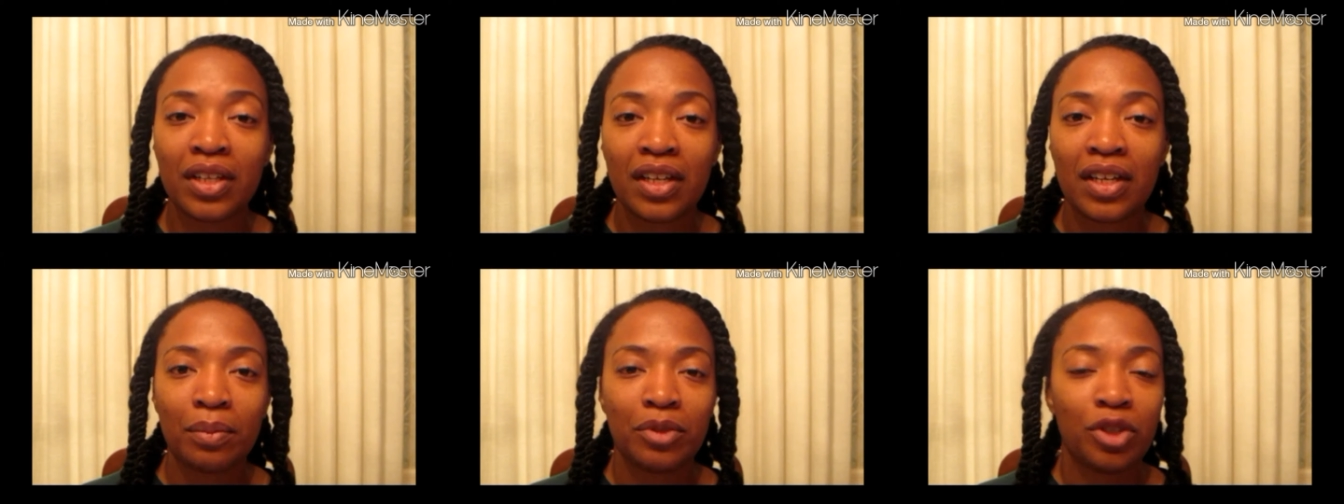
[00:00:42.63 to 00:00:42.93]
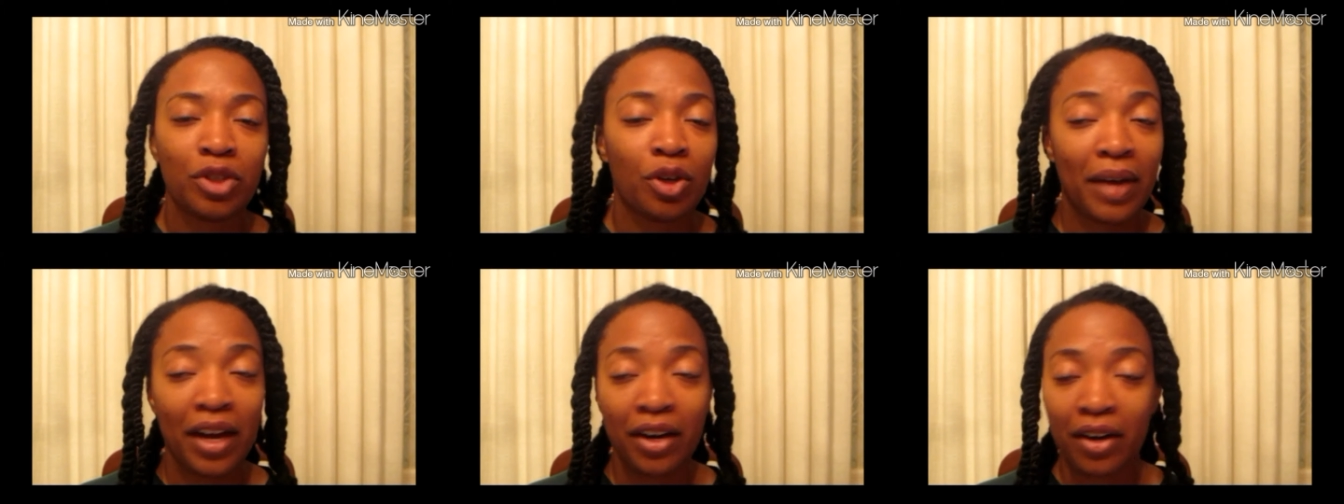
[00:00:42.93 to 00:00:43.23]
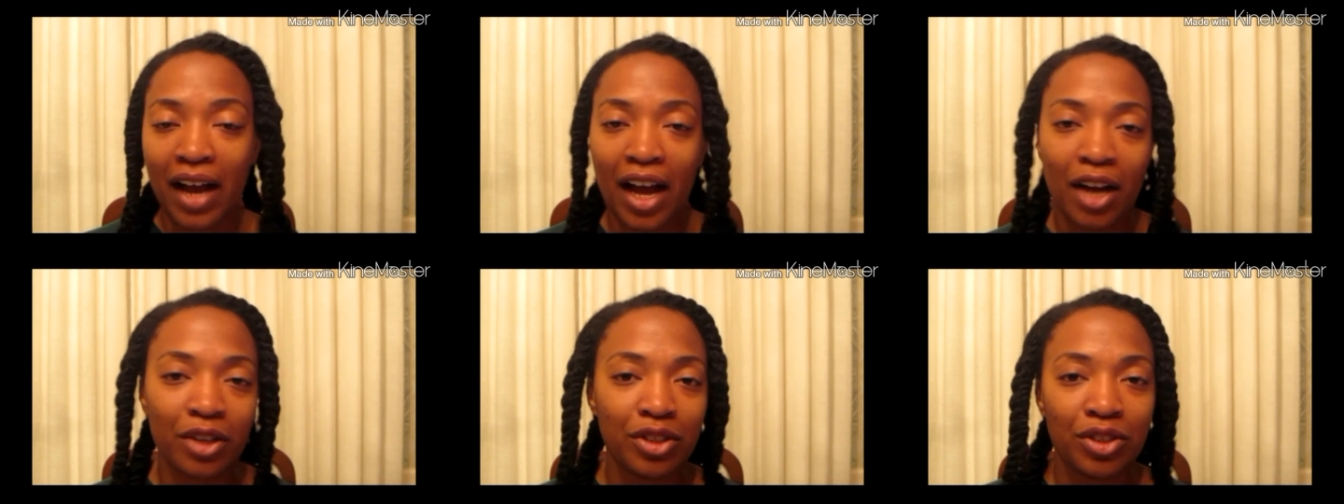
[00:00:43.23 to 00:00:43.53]
no
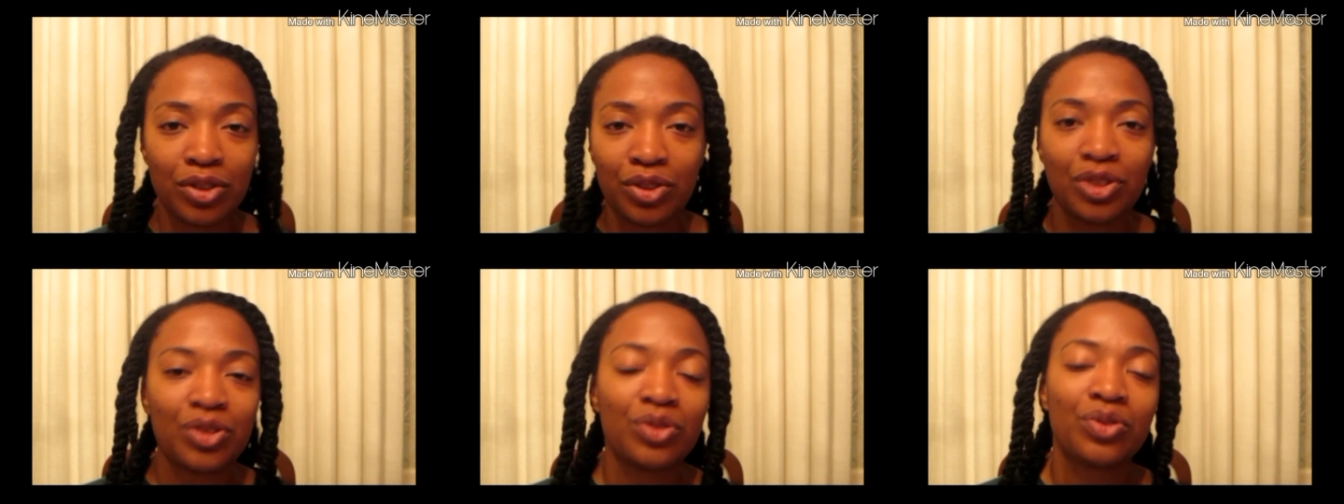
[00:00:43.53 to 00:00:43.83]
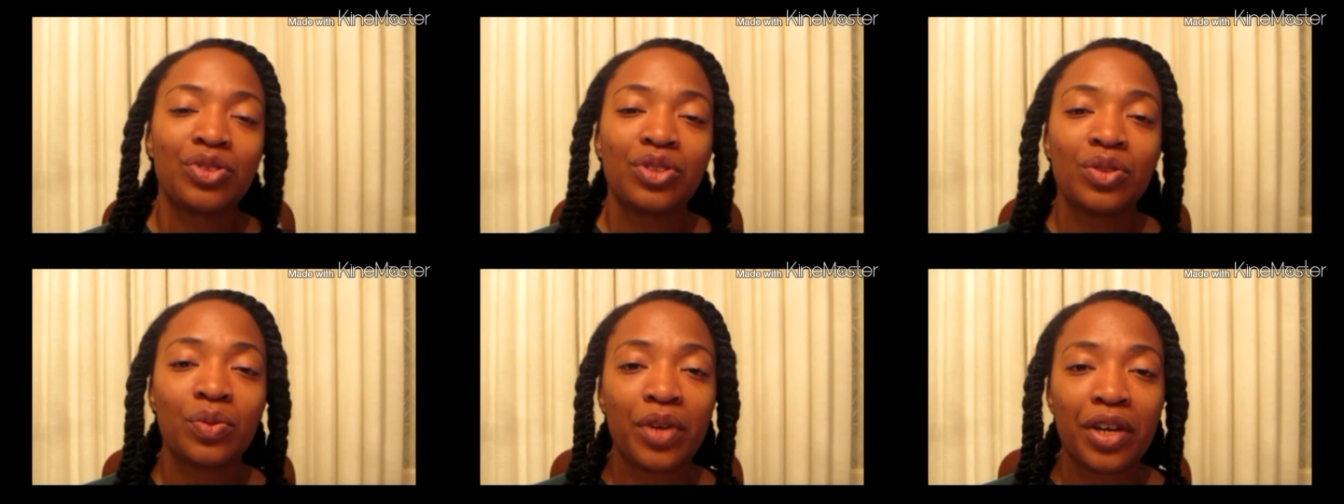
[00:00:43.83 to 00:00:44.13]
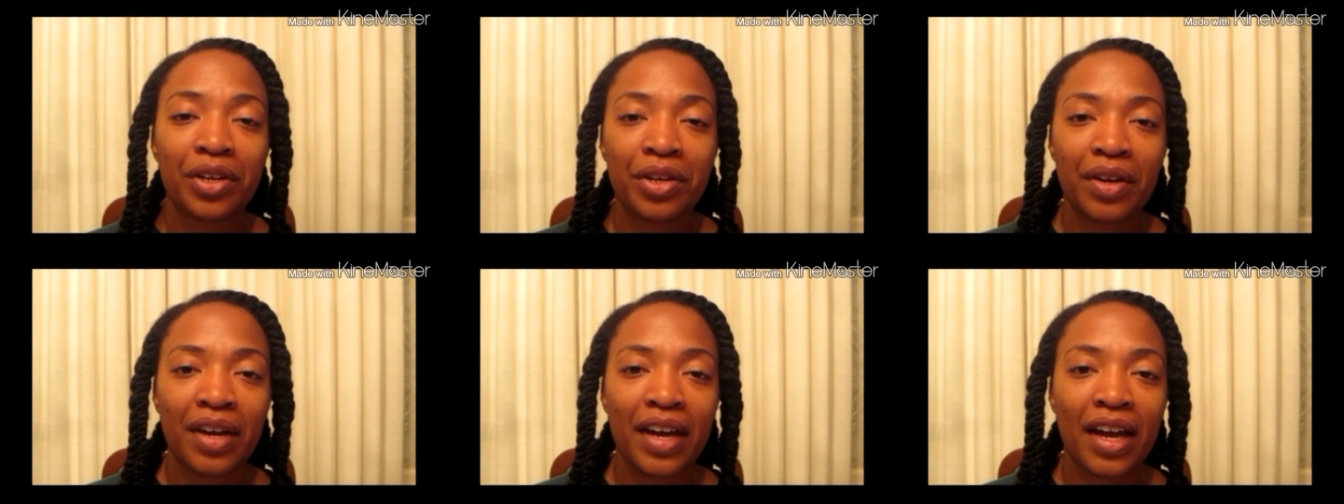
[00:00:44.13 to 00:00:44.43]
matter how you choose to
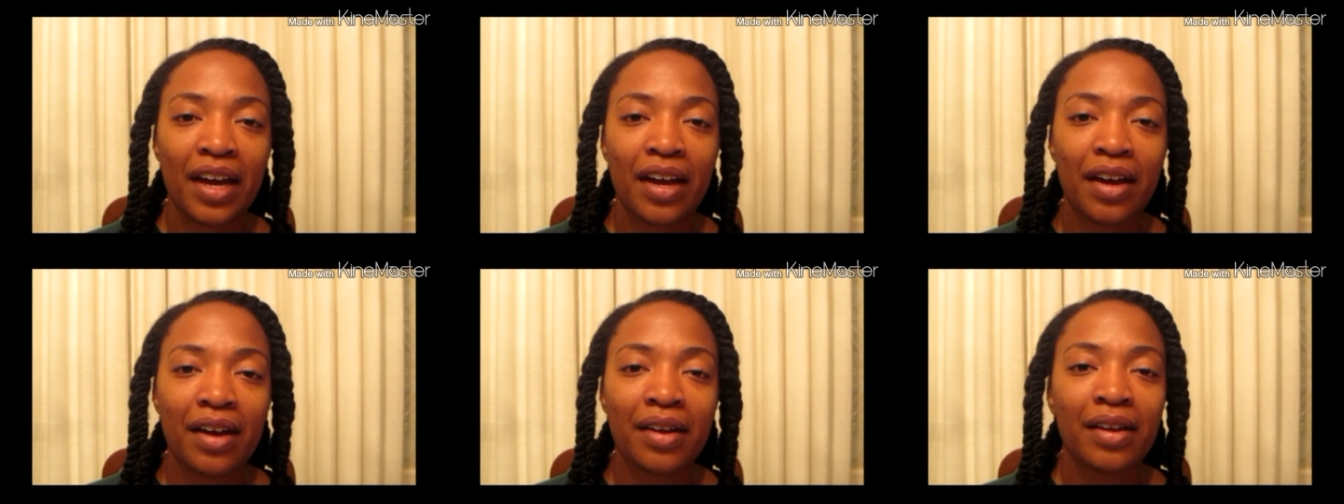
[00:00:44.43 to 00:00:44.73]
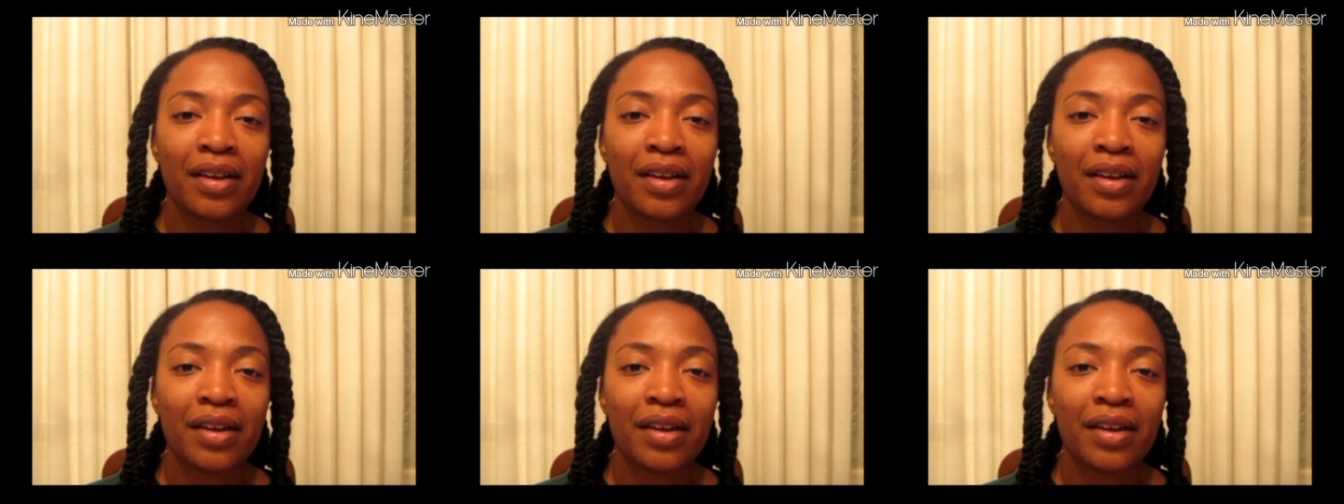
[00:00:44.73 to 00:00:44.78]
wear your hair,